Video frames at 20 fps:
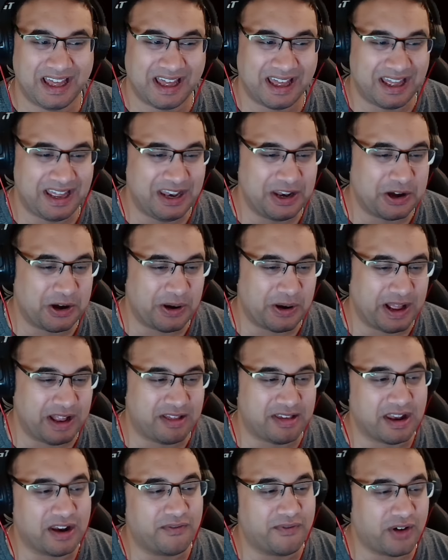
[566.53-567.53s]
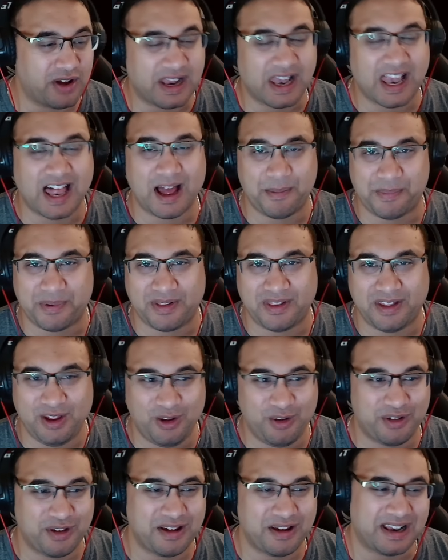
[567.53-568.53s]
You know, instead of a clap, they
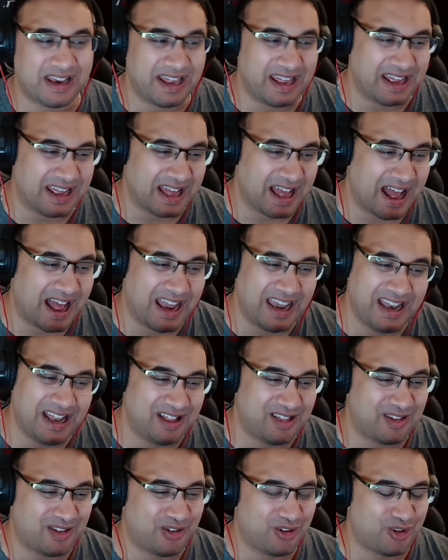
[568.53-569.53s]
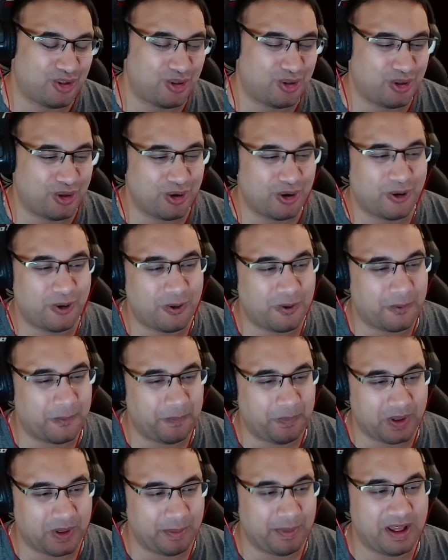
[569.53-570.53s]
use a click and it's so
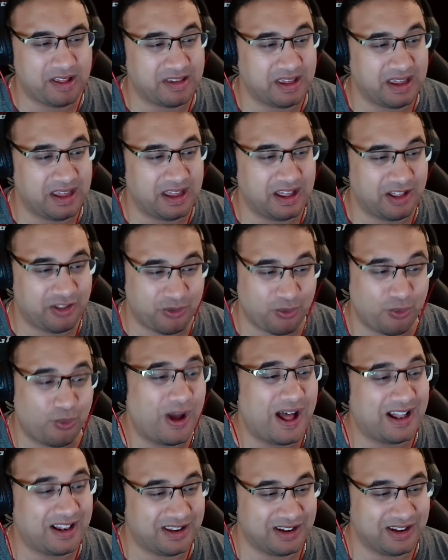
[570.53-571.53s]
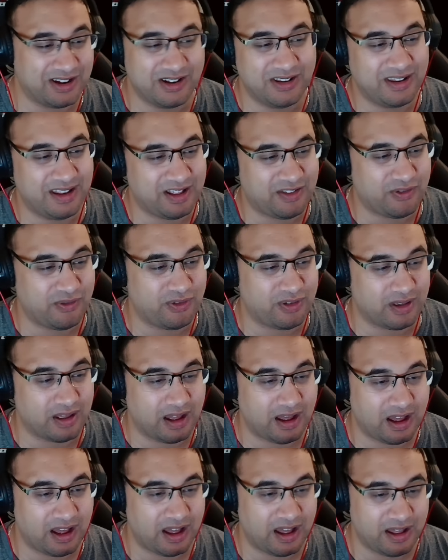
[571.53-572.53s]
amazing. It's well done, this
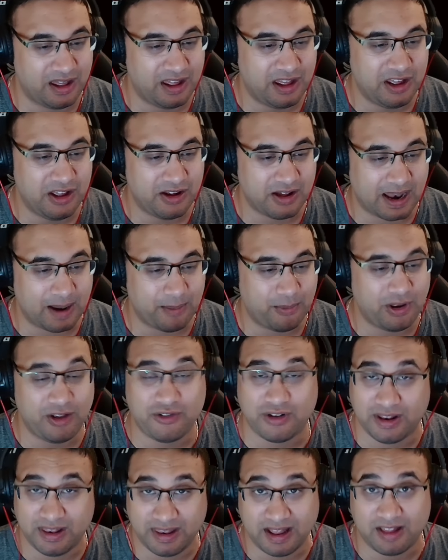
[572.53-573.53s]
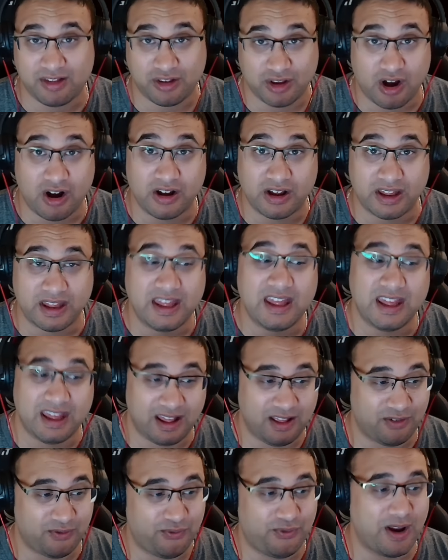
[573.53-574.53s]
uh, collaboration, this song
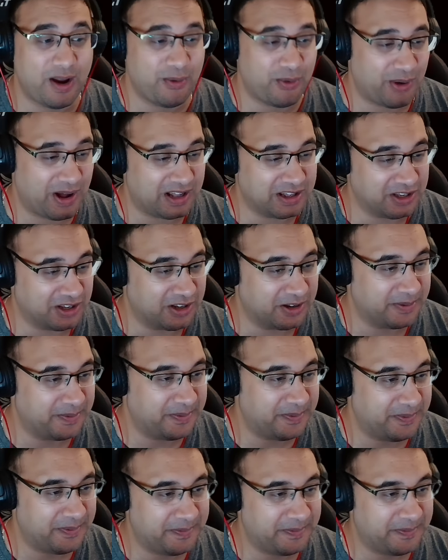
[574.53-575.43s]
is very well done.